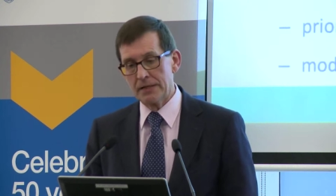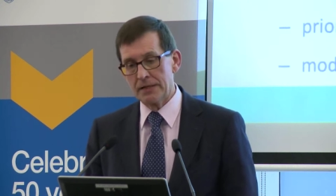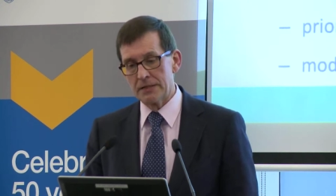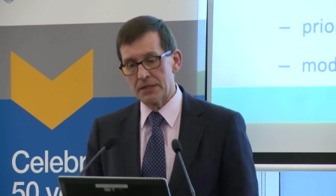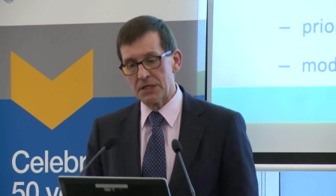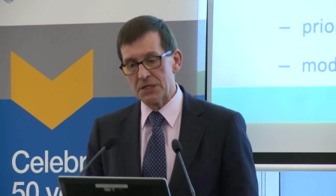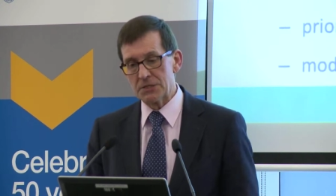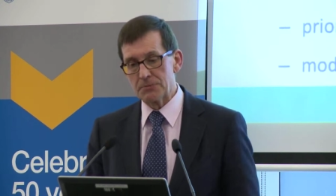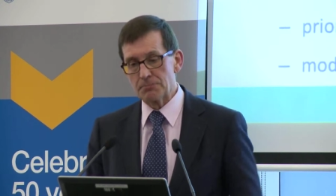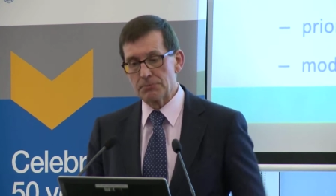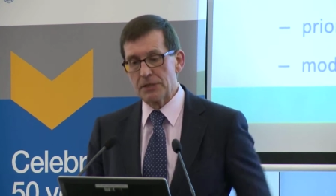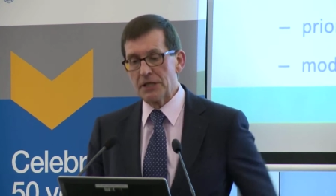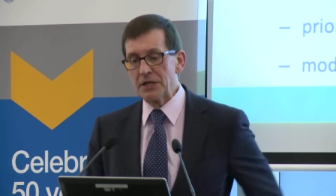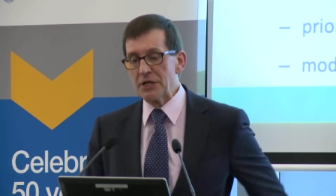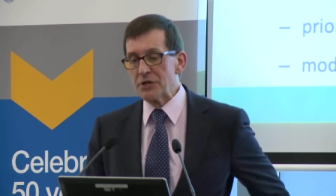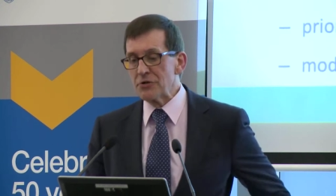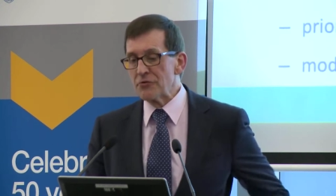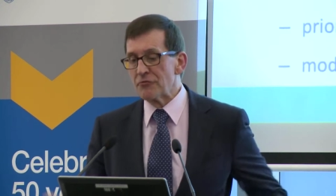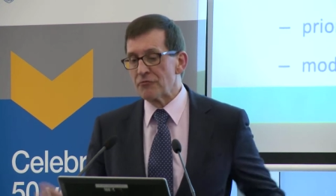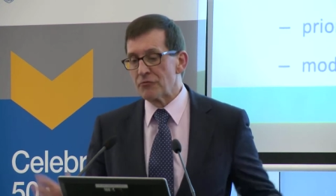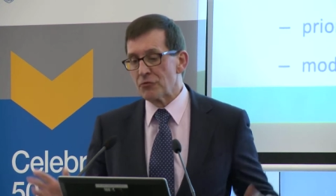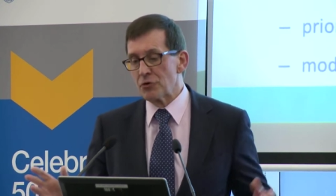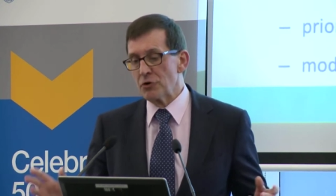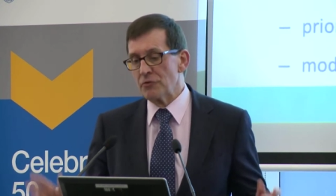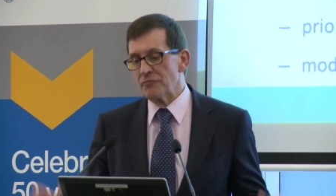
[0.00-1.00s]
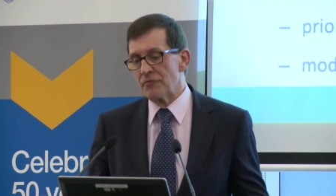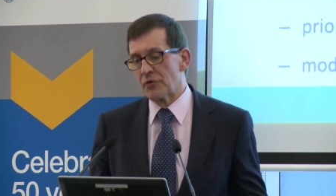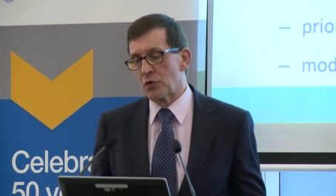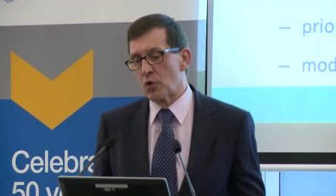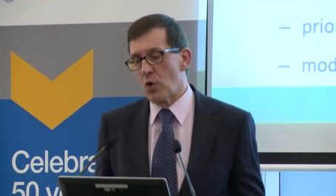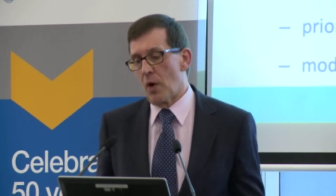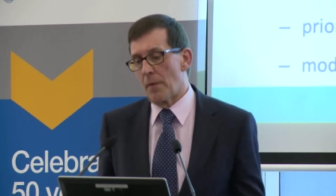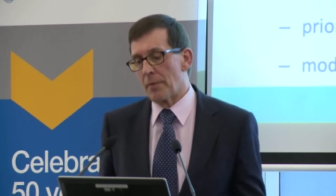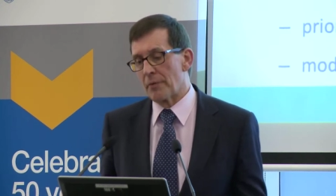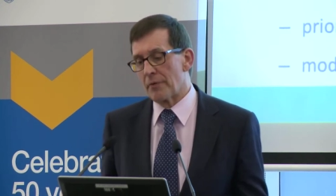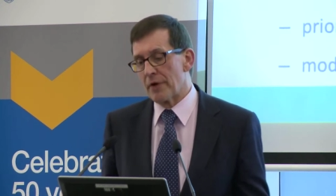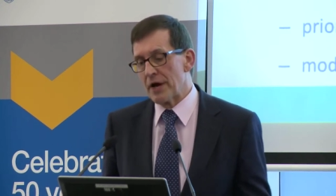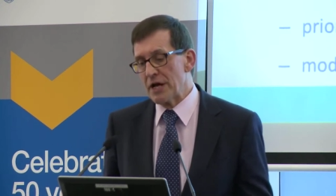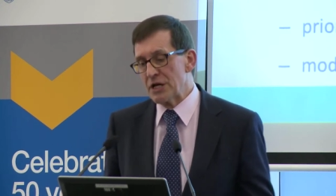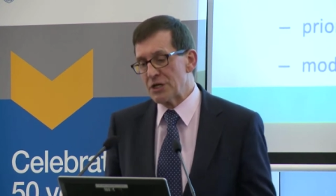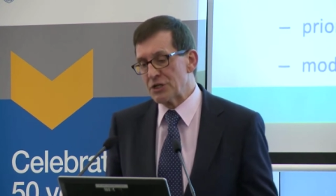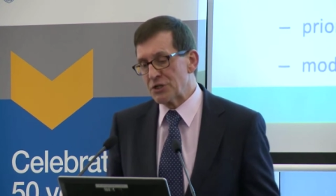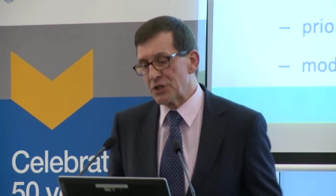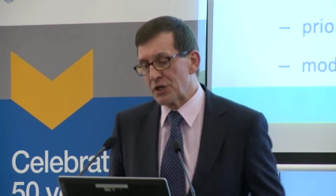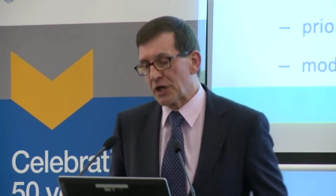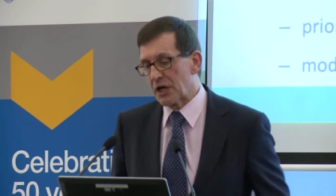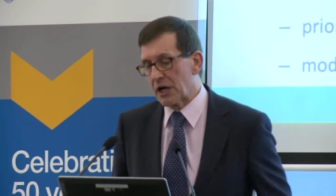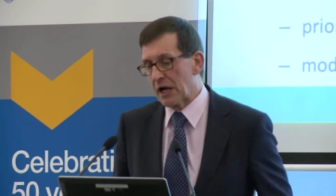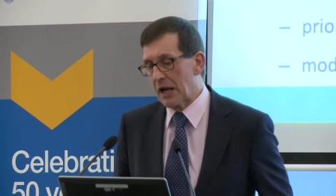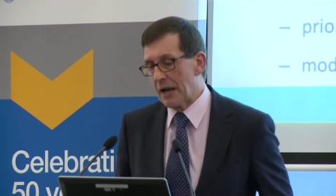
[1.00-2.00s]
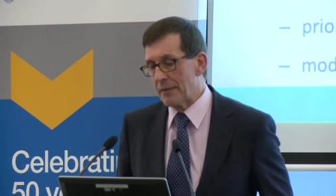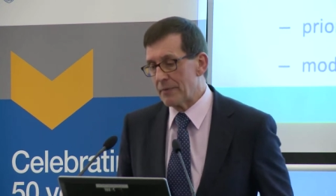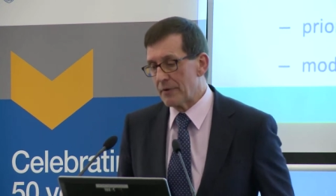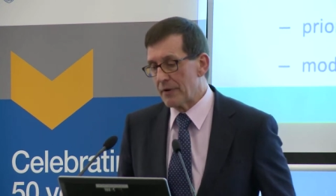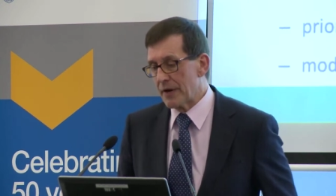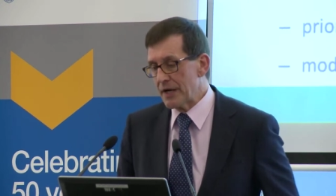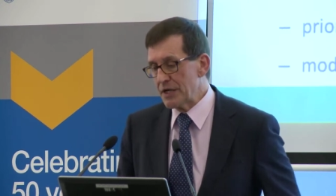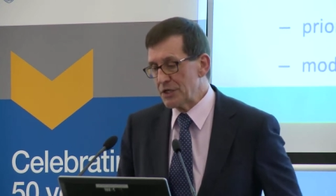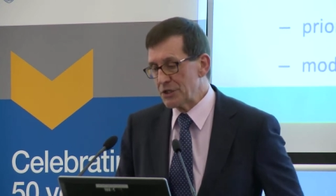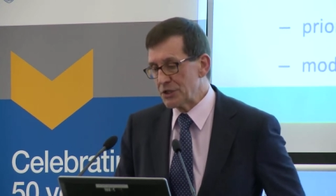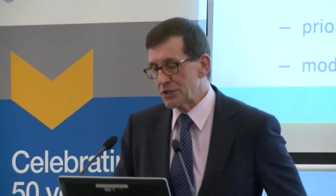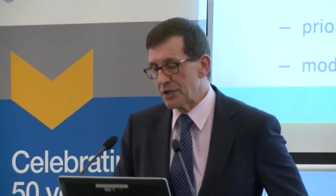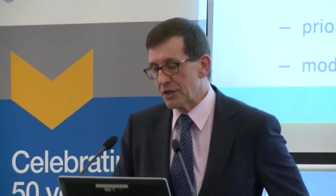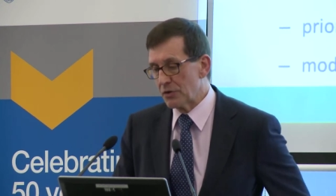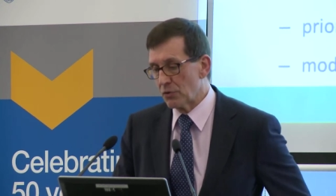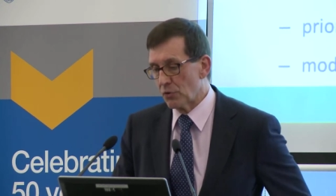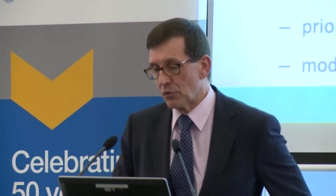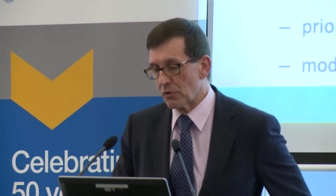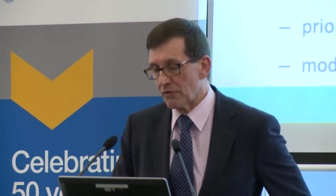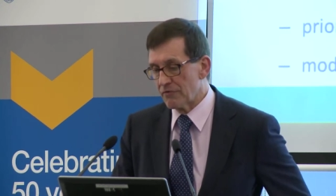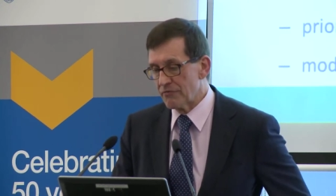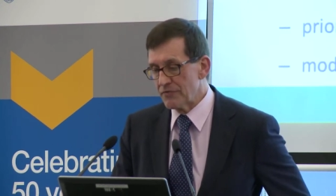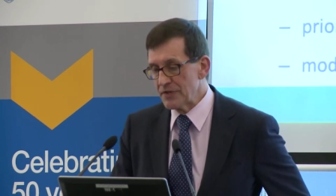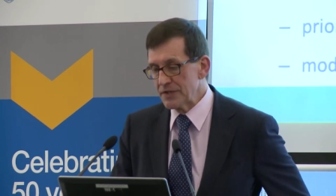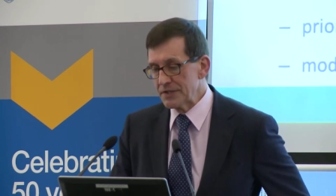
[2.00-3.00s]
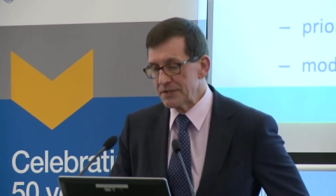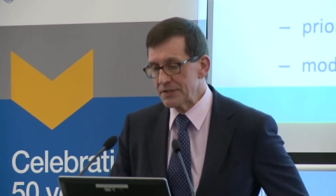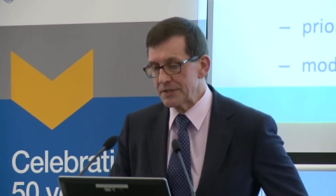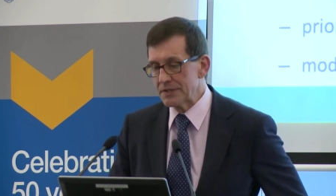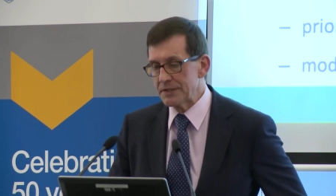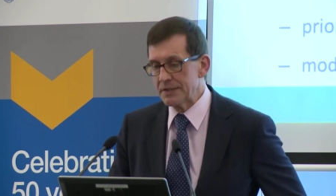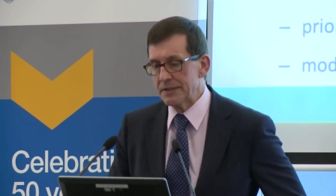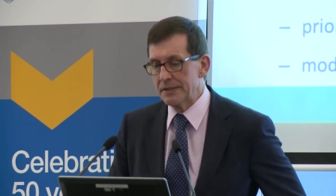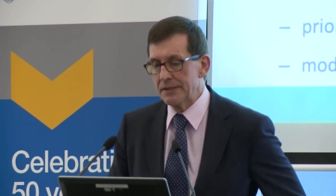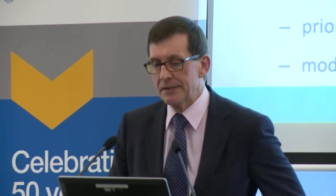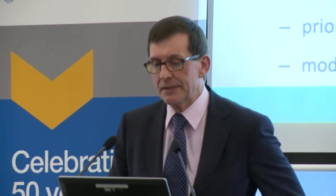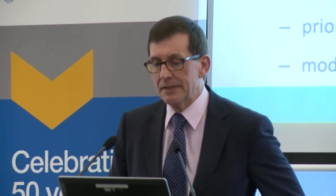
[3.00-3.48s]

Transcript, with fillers: There's plenty of room for cooperation and collaboration in all of this,